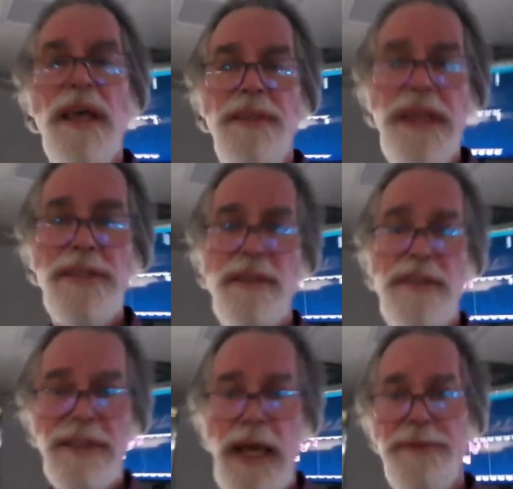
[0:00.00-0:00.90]
These are
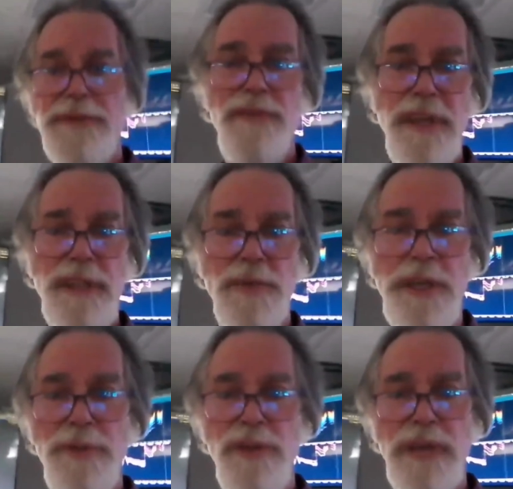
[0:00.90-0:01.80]
the types of things we
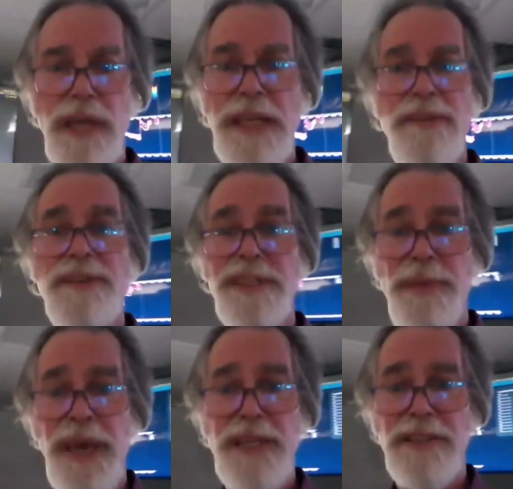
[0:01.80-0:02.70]
communicate. Even
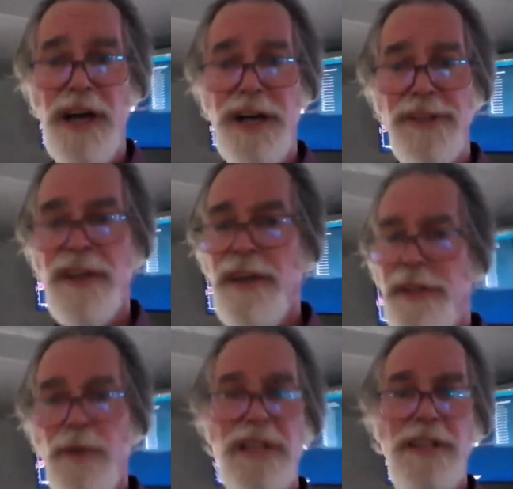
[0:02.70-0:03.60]
space launch.
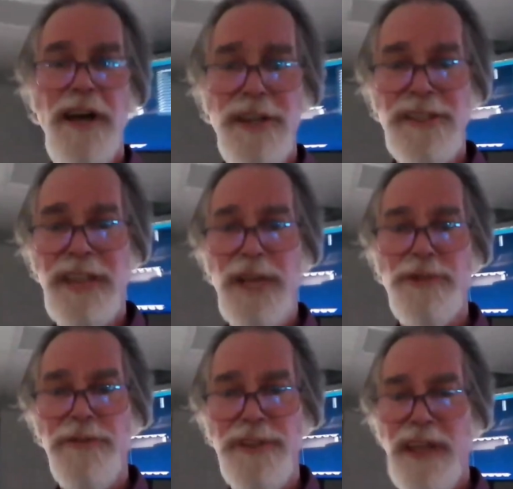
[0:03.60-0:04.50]
There was a launch
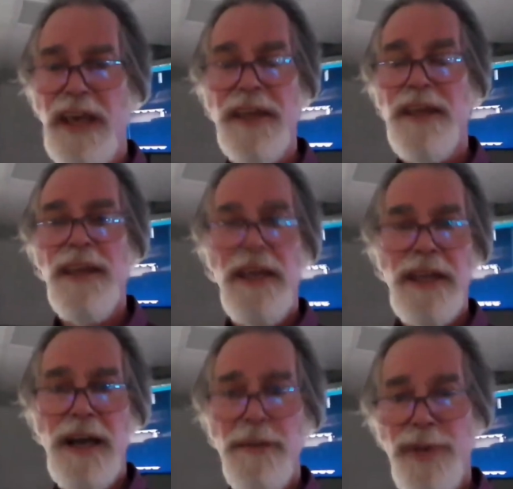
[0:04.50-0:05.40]
scheduled for today. It
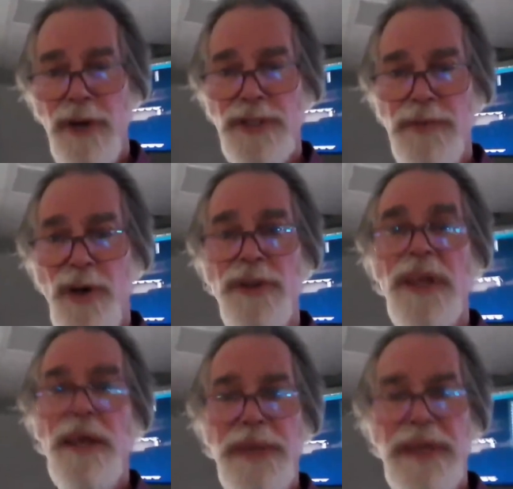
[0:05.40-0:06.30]
got postponed
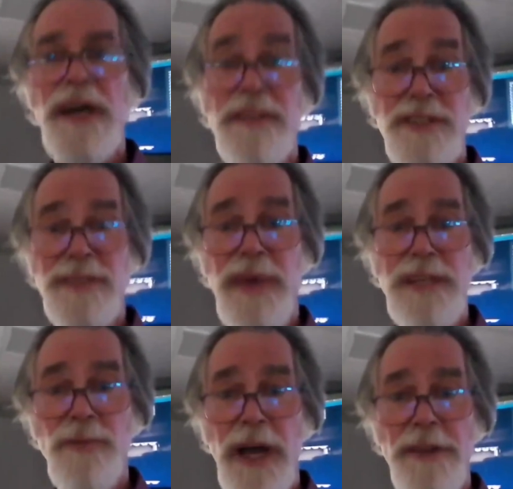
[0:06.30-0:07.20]
because of
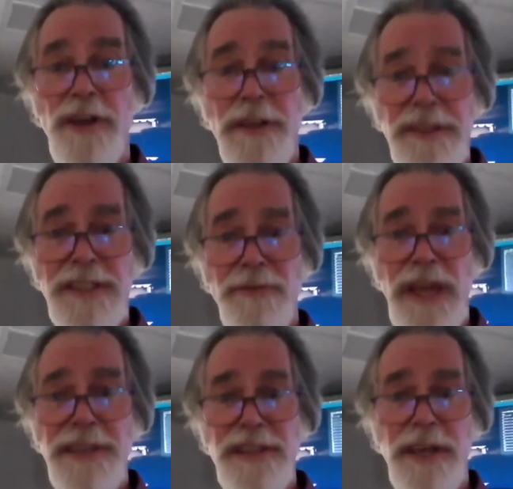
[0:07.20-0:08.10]
space weather, this
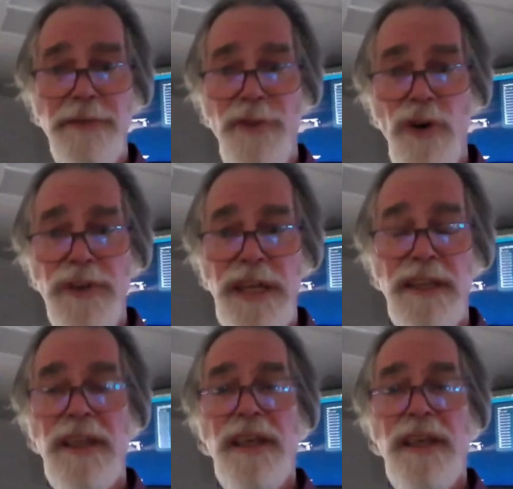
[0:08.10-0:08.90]
event that's unfolding.